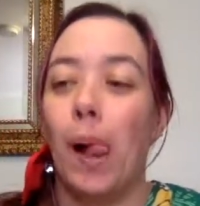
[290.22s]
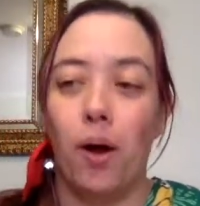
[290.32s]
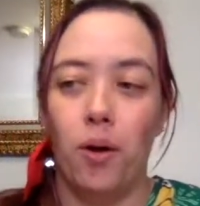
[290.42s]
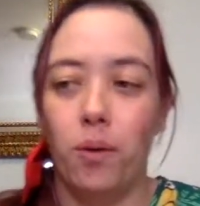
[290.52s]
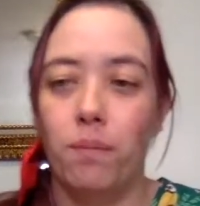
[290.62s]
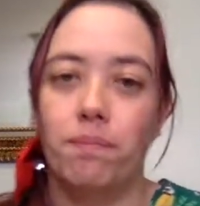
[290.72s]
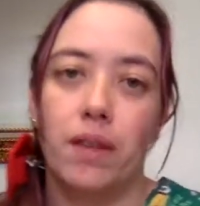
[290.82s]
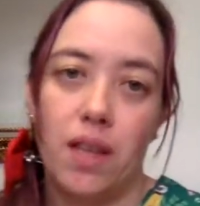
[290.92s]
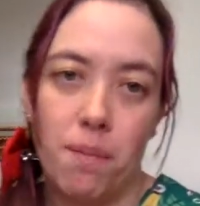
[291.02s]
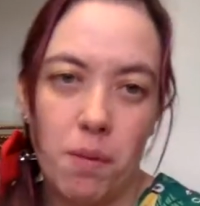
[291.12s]
Oh,
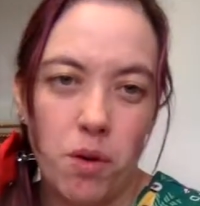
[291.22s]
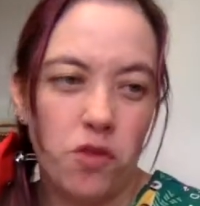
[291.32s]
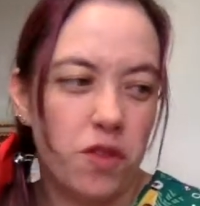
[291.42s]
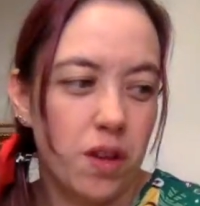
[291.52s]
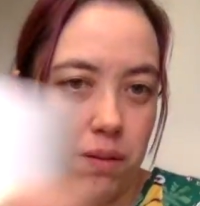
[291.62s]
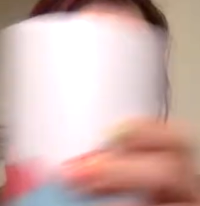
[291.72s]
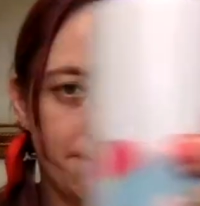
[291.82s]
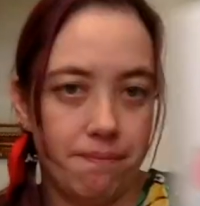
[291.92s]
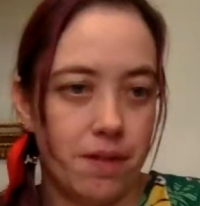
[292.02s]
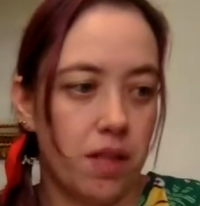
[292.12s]
let me move the,
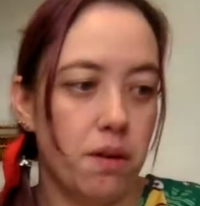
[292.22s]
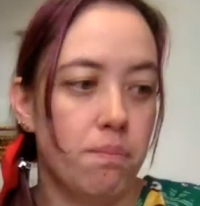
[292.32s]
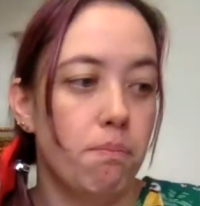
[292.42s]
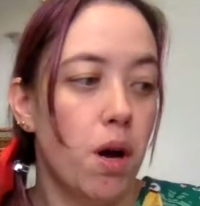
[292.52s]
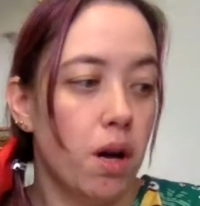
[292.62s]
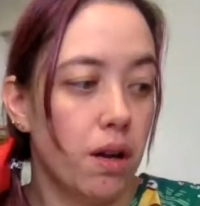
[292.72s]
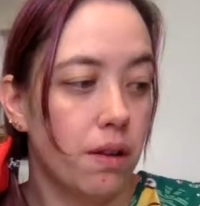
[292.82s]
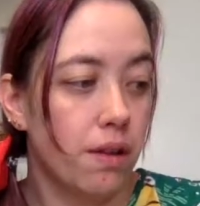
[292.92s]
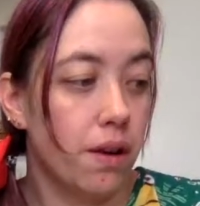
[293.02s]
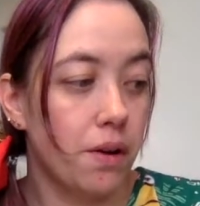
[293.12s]
the mug,
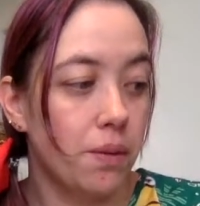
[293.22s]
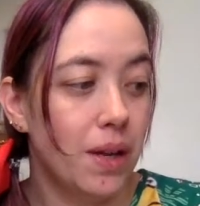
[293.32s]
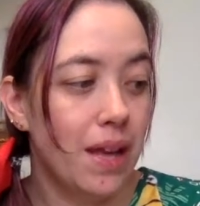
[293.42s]
though.